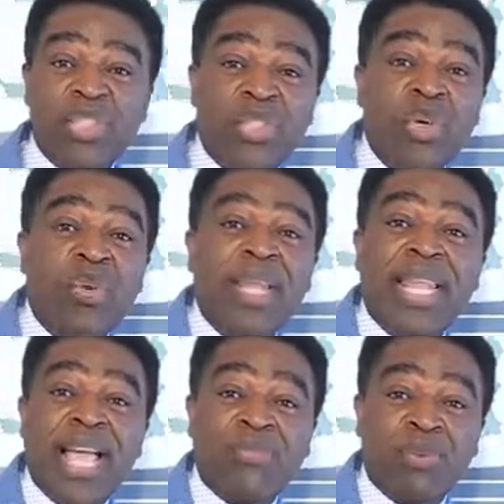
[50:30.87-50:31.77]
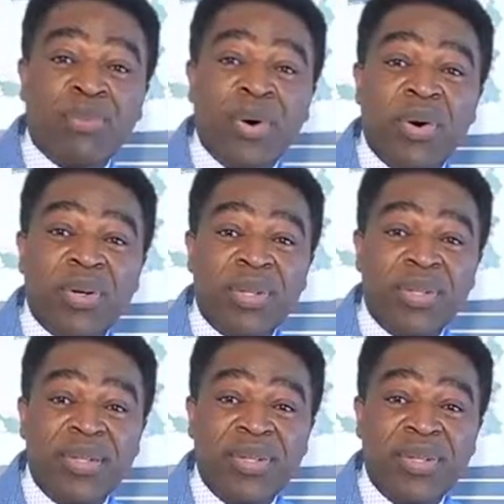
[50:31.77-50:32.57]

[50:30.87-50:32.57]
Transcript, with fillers: Zoe life of God